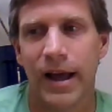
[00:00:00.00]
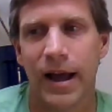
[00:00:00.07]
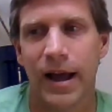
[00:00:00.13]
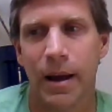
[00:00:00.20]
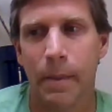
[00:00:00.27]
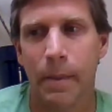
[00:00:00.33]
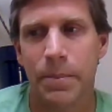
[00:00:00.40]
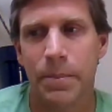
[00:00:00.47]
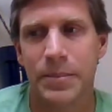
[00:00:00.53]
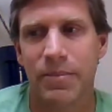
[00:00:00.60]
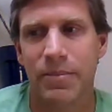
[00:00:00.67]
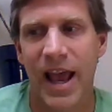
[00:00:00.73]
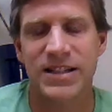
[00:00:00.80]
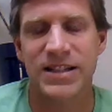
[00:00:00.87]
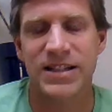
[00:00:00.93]
um,
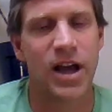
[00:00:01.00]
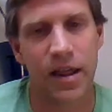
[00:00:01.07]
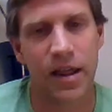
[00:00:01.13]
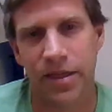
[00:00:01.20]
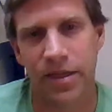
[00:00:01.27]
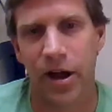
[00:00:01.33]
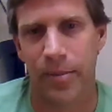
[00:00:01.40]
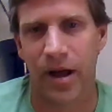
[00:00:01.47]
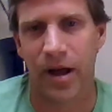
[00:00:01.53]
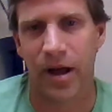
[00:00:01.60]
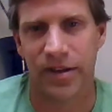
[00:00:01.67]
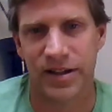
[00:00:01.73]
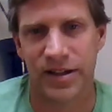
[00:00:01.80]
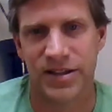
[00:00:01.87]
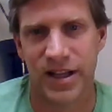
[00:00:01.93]
has not thought about
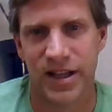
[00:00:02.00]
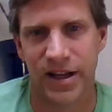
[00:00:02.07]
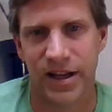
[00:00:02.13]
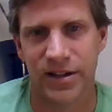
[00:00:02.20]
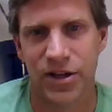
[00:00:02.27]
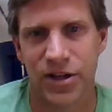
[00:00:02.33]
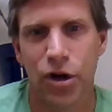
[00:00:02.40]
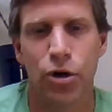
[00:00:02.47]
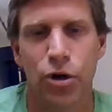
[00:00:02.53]
these things,